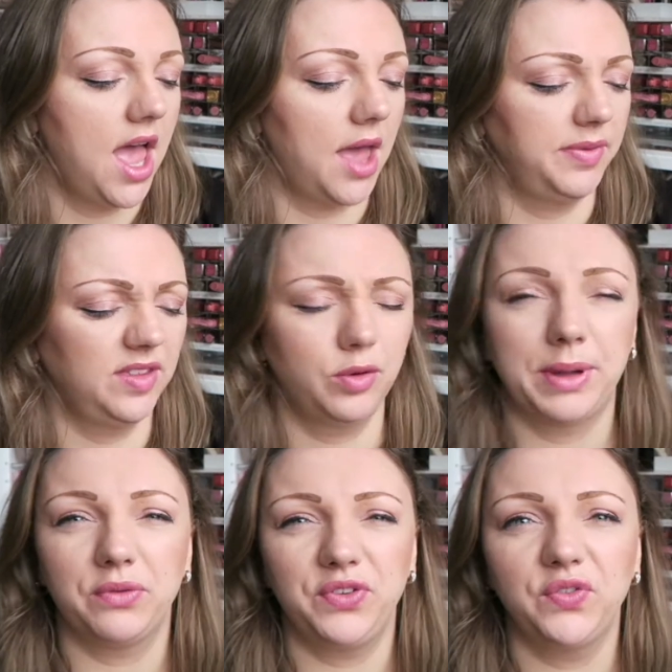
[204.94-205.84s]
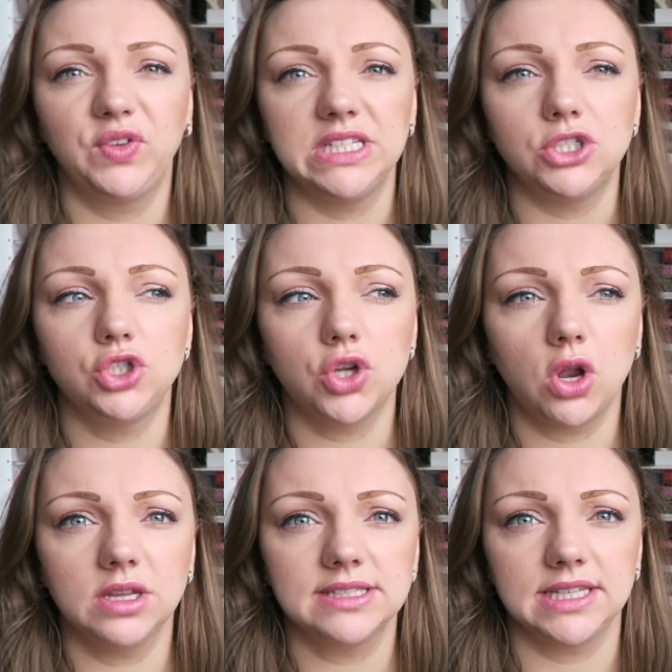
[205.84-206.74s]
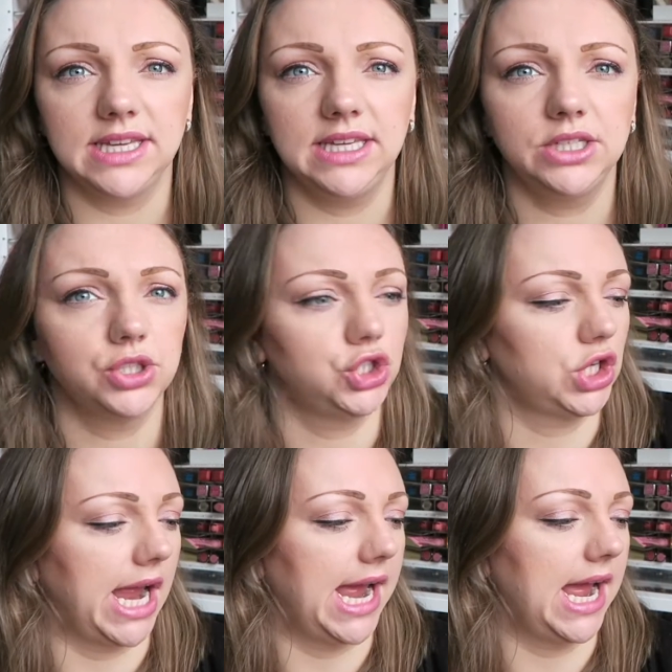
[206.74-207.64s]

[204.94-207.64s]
I think they're about $15 each